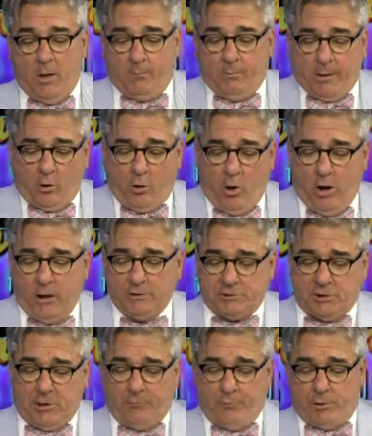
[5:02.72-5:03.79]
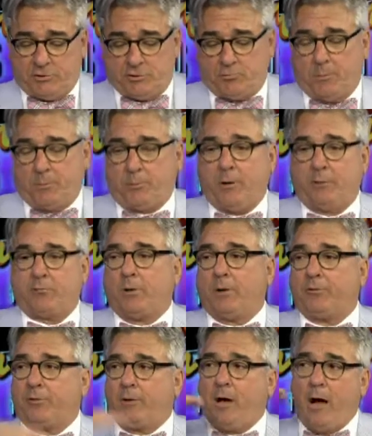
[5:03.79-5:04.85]
because of our strip
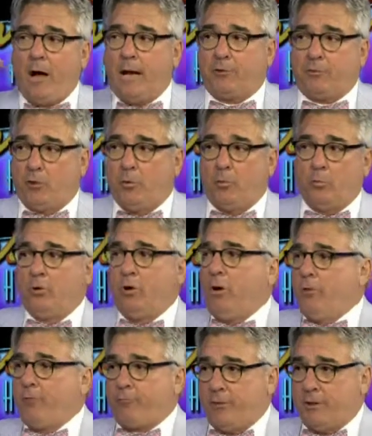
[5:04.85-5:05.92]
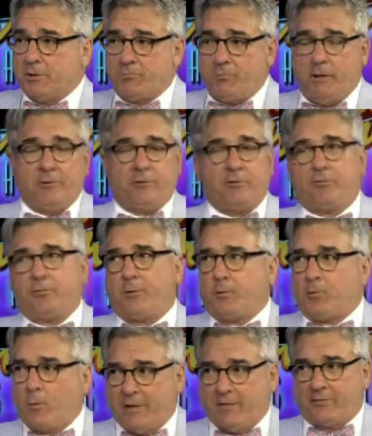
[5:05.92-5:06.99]
restaurants, the high toned French places, the
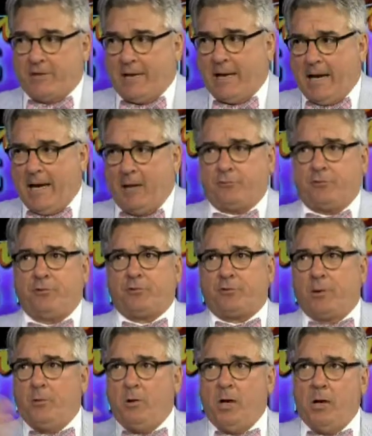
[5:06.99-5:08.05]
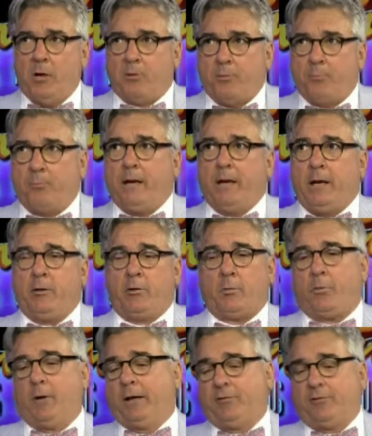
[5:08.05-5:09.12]
great steakhouses, the the big hitter
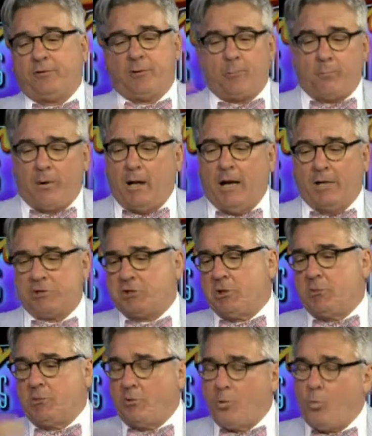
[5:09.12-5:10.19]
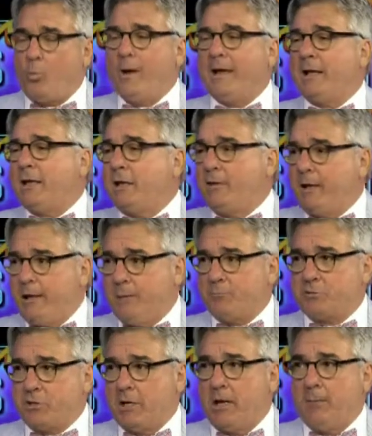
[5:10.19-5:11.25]
places, the Bellagio and the Wynn and the
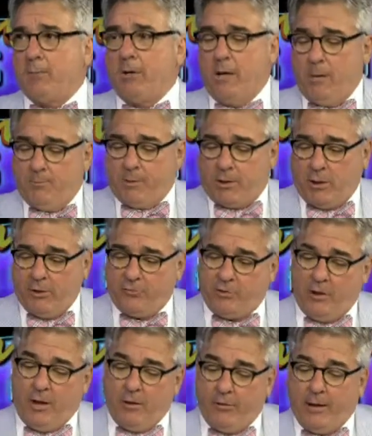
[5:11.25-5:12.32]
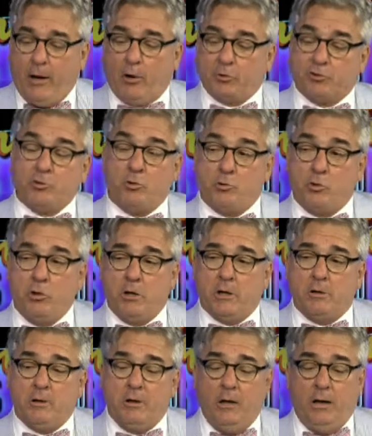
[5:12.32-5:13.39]
MGM. Because they are so
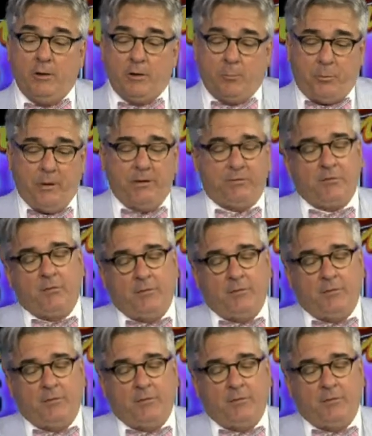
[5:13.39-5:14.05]
good, the place in the